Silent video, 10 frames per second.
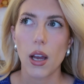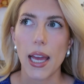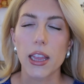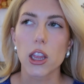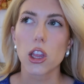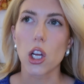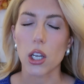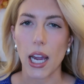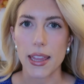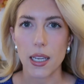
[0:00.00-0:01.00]
and
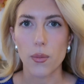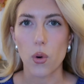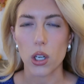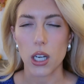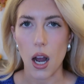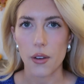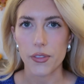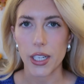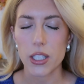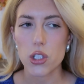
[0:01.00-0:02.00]
look, I think, more
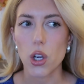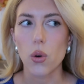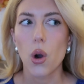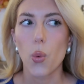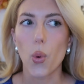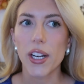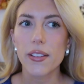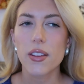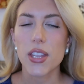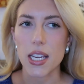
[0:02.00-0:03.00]
confident. So one
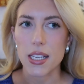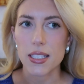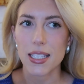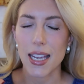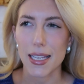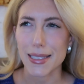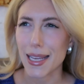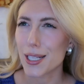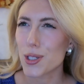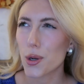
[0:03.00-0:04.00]
of the things is,
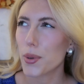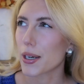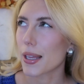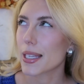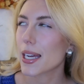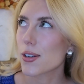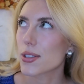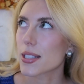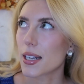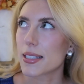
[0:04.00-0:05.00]
and it's so weird, I think I heard
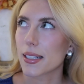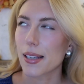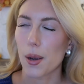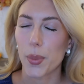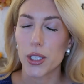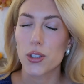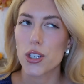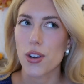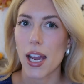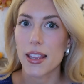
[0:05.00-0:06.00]
this on a TikTok, but you should
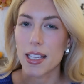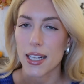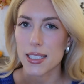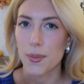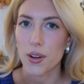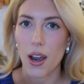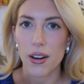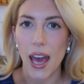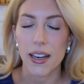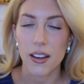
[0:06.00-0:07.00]
try it the next time you're
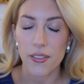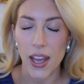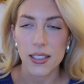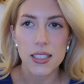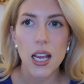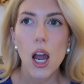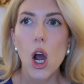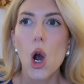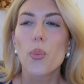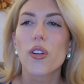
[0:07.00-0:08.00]
out at an event.
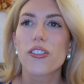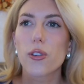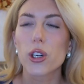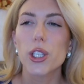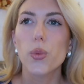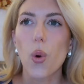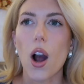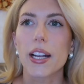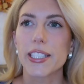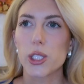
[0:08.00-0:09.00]
Before you
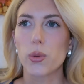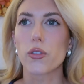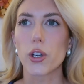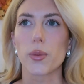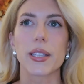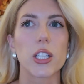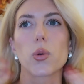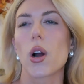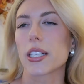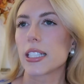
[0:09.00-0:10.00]
walk into a room, like you're
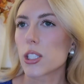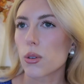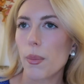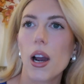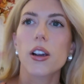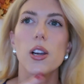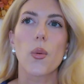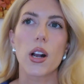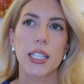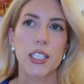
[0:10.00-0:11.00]
walking into a bar, you're
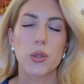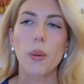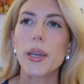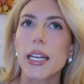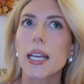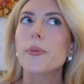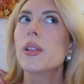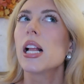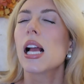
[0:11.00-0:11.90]
walking into a meeting,